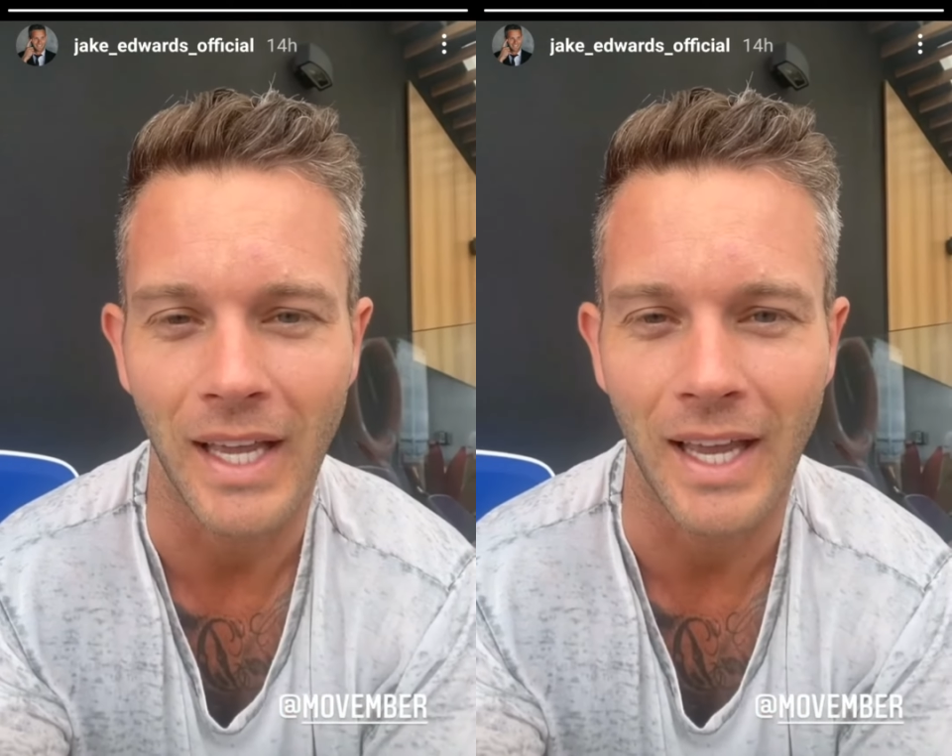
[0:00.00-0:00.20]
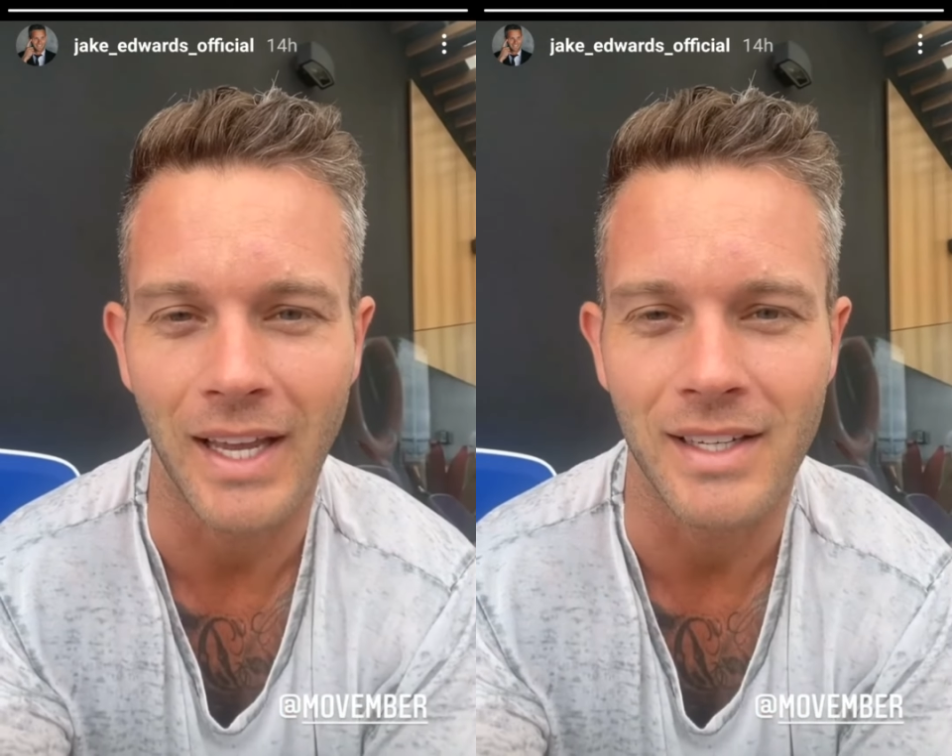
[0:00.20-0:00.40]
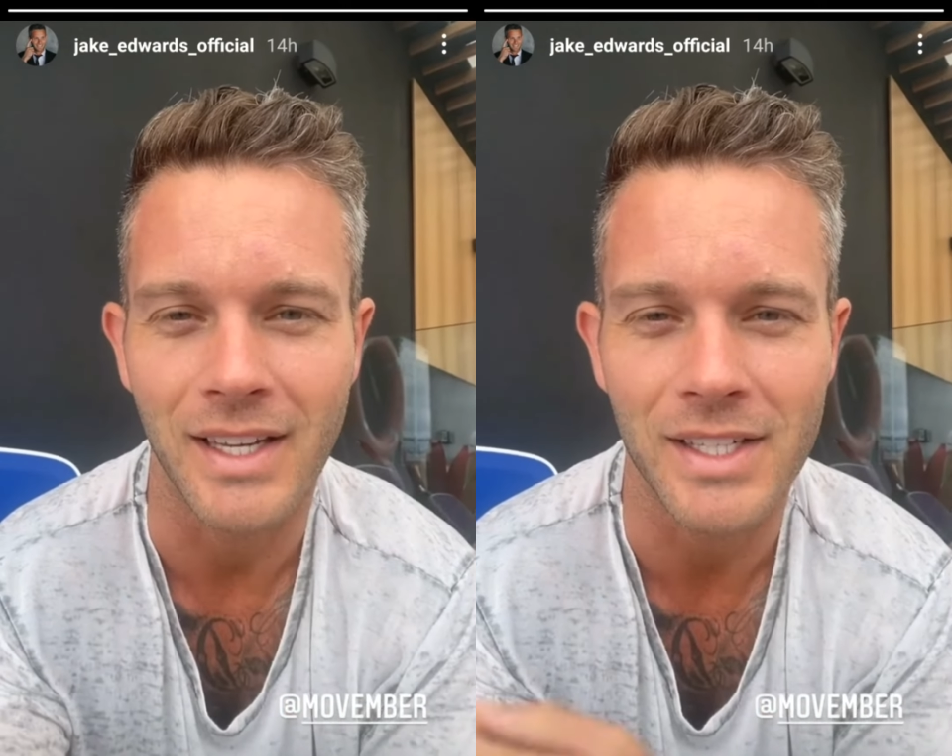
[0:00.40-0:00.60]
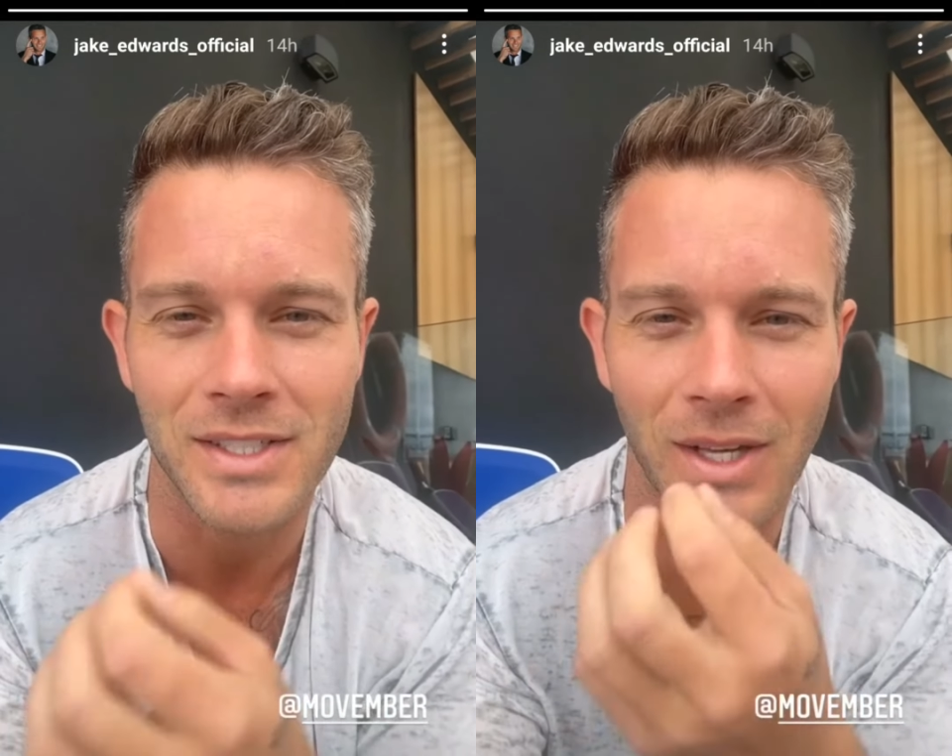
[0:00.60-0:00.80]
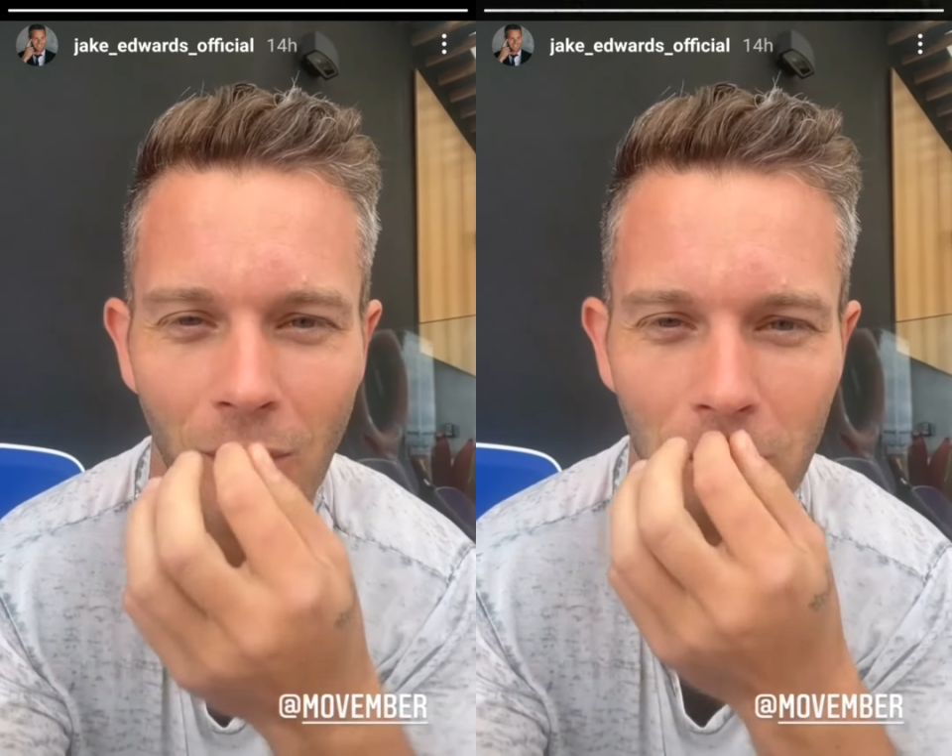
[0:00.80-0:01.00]
and
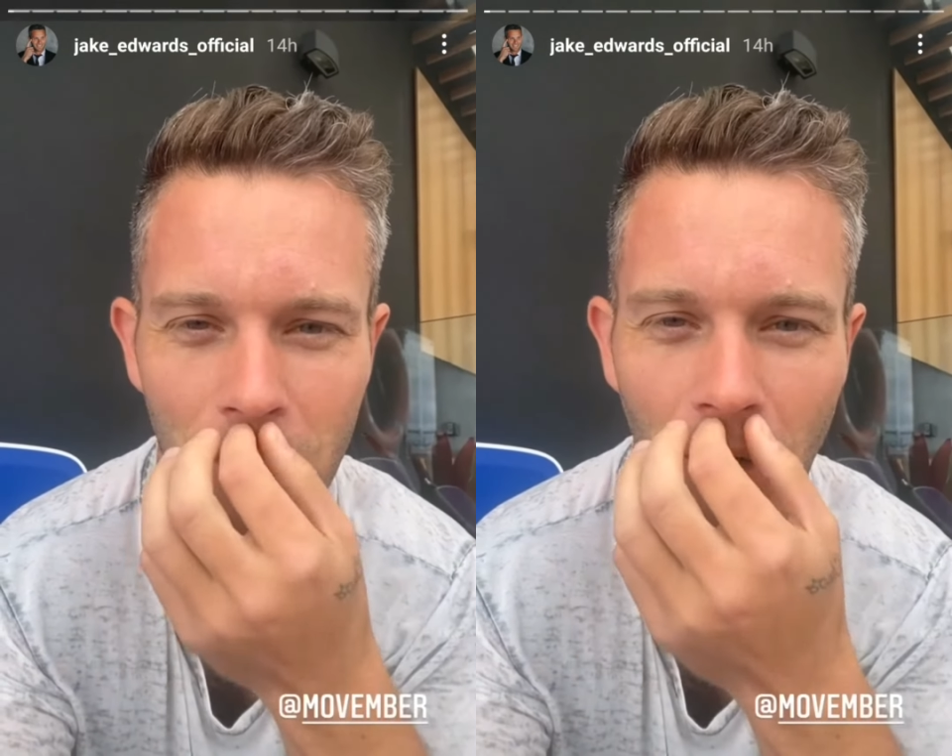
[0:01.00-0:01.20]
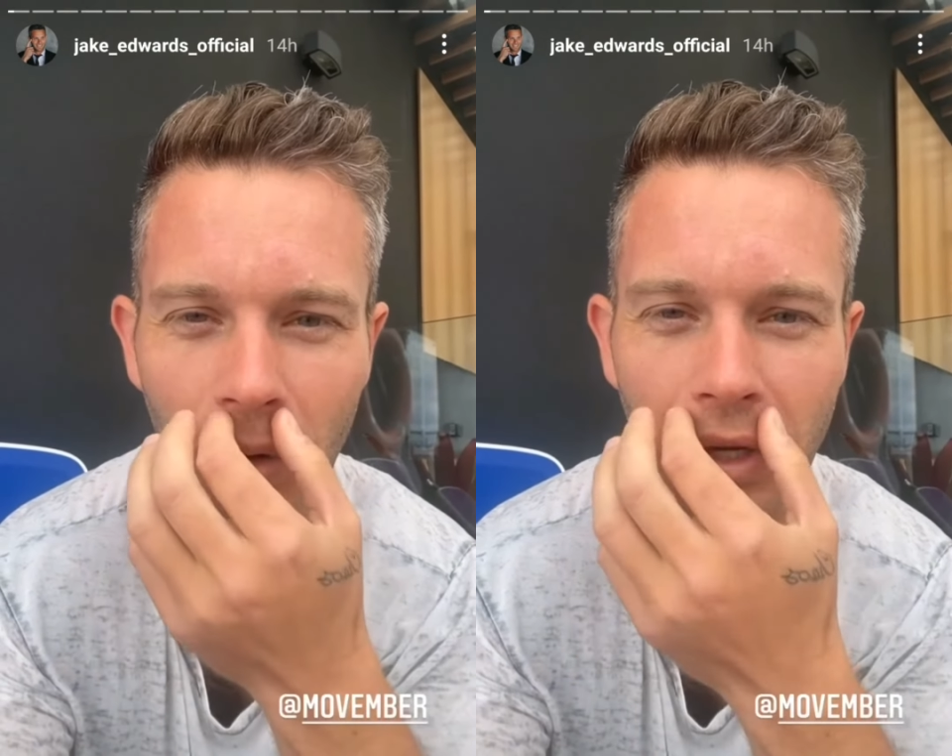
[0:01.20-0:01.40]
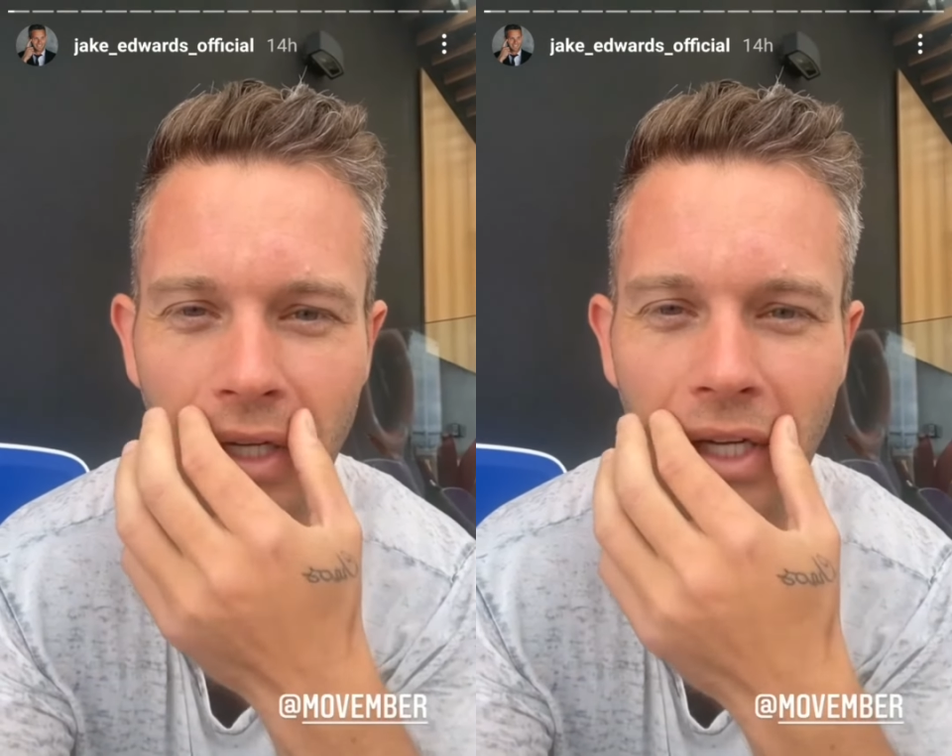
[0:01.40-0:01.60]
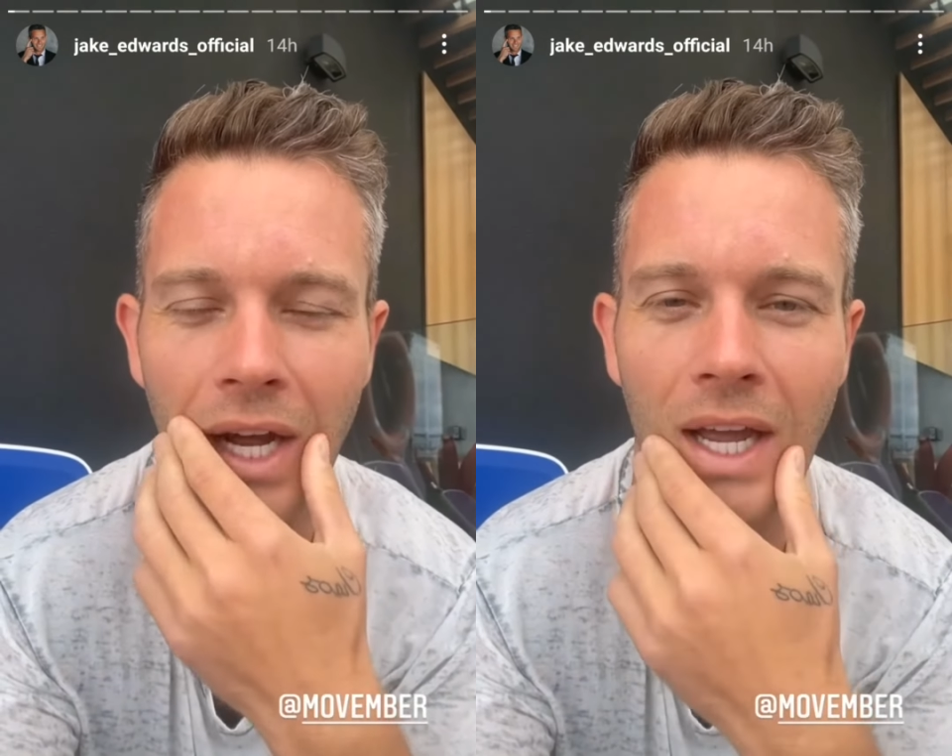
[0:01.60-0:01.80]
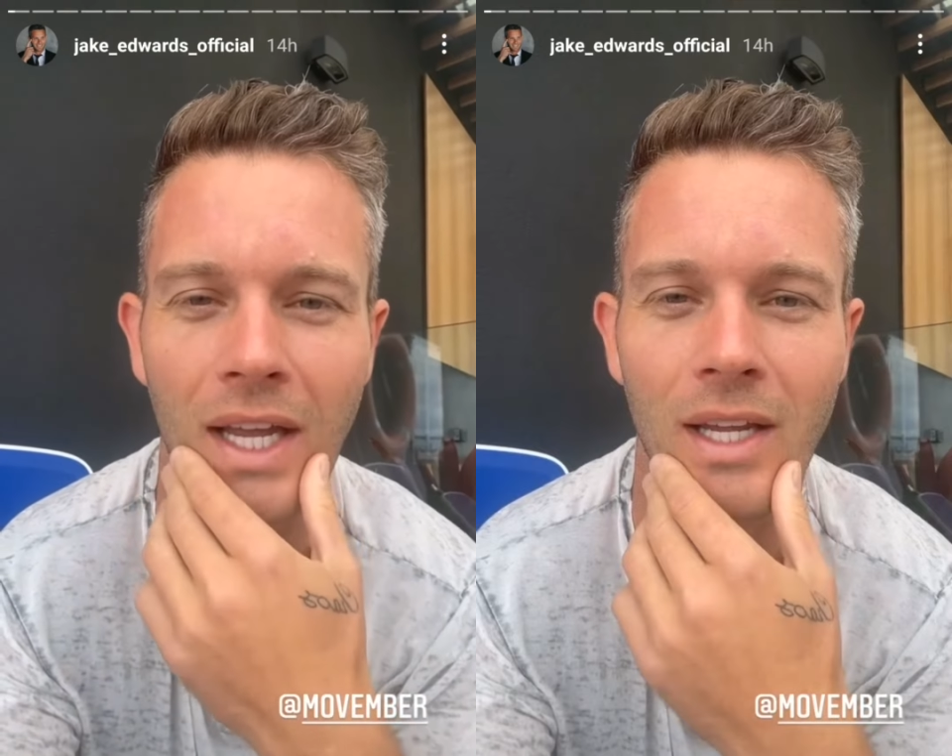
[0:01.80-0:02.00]
yes, I'll be growing
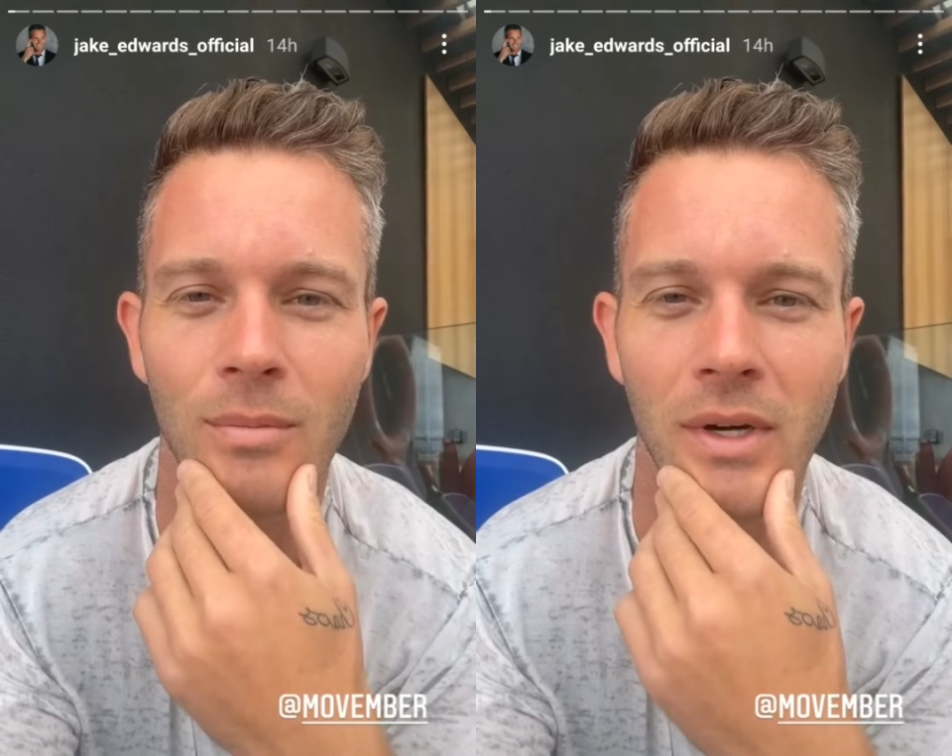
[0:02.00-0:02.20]
a